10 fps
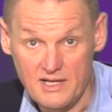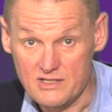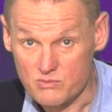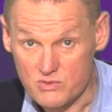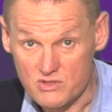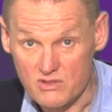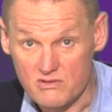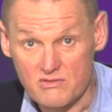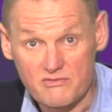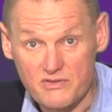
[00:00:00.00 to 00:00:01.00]
As a
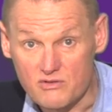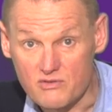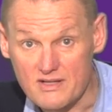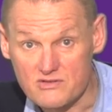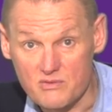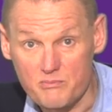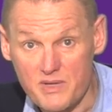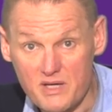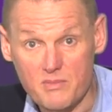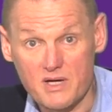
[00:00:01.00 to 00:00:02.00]
result, filgrastim
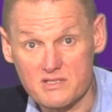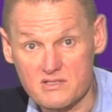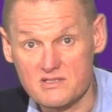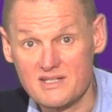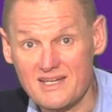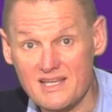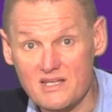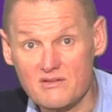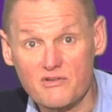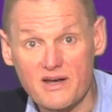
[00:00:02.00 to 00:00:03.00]
minimizes the
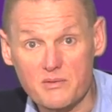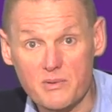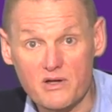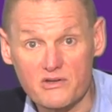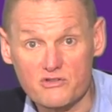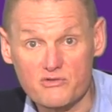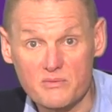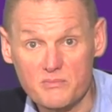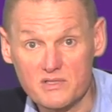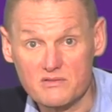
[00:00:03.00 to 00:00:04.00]
need for antibiotic
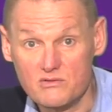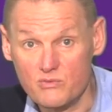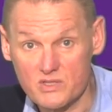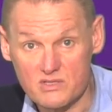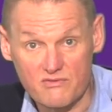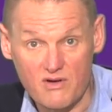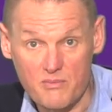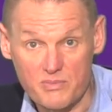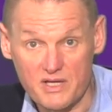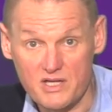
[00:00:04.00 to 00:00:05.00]
treatment, the risk of
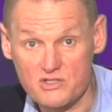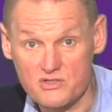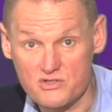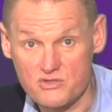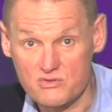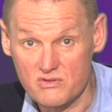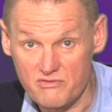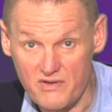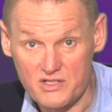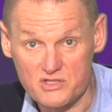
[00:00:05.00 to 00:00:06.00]
complications due to
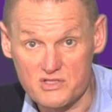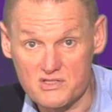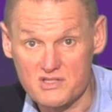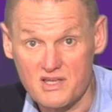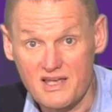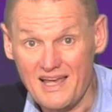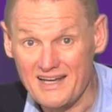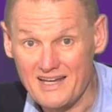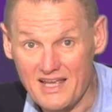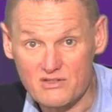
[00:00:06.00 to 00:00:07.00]
infections,
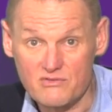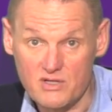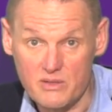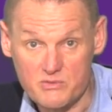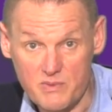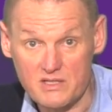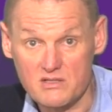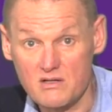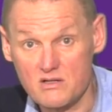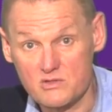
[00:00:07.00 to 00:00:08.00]
and length of time spent
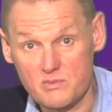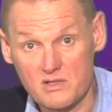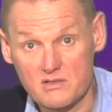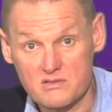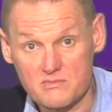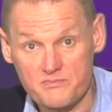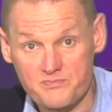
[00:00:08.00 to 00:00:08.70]
in hospitals.